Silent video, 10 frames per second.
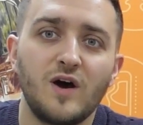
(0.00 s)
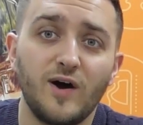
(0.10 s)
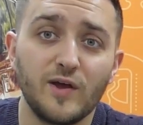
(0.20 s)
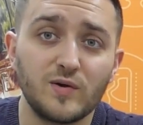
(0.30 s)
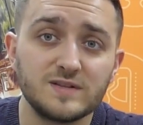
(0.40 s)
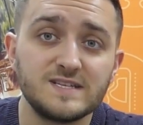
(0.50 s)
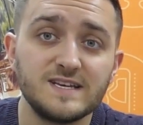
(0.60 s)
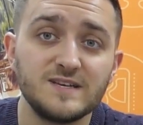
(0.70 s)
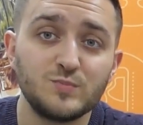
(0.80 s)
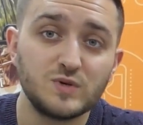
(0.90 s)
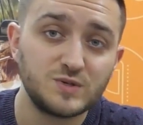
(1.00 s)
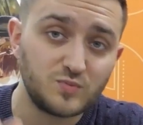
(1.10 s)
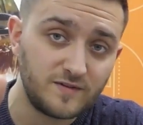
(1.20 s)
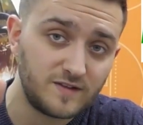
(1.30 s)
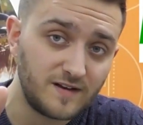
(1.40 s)
Ionity,
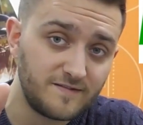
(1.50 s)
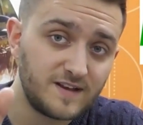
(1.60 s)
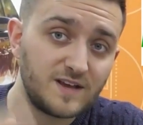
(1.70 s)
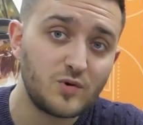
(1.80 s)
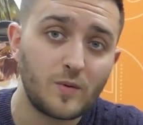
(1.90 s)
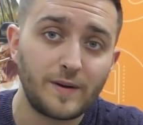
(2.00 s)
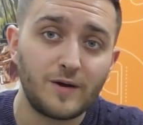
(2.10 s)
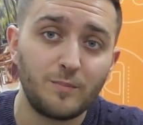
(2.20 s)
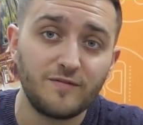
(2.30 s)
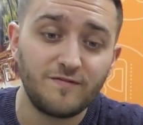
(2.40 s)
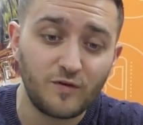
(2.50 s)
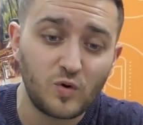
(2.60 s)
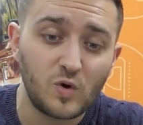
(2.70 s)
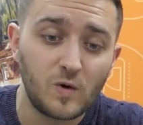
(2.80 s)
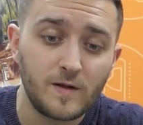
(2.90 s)
which we've done a video about
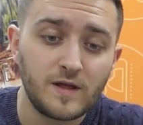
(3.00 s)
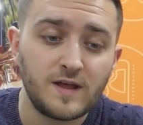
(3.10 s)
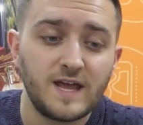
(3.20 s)
before,